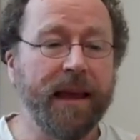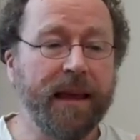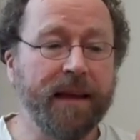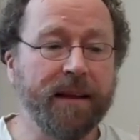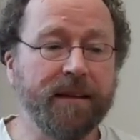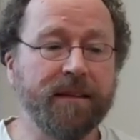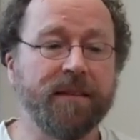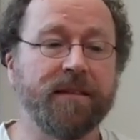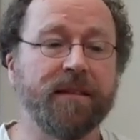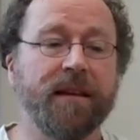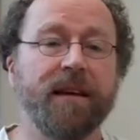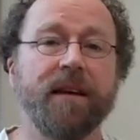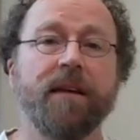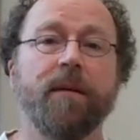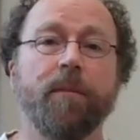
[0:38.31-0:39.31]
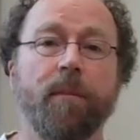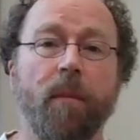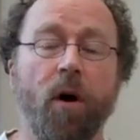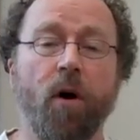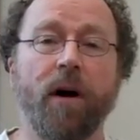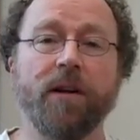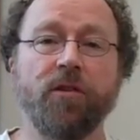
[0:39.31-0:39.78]
is
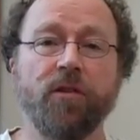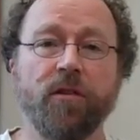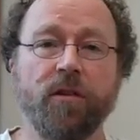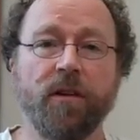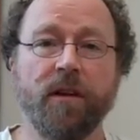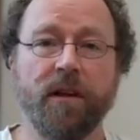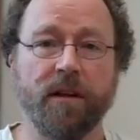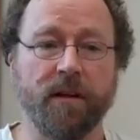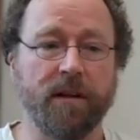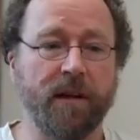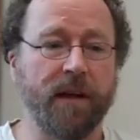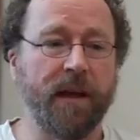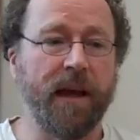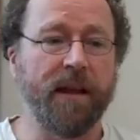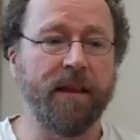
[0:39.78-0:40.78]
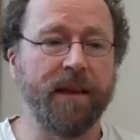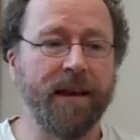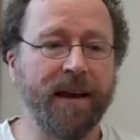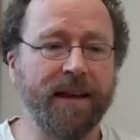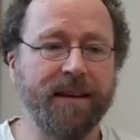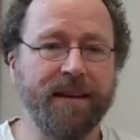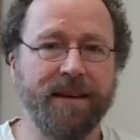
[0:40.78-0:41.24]
marginal utility and
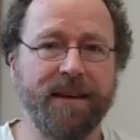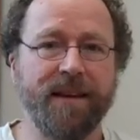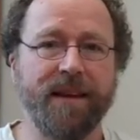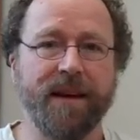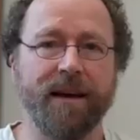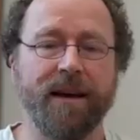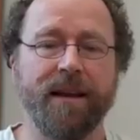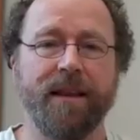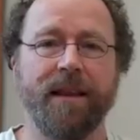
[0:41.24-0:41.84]
the idea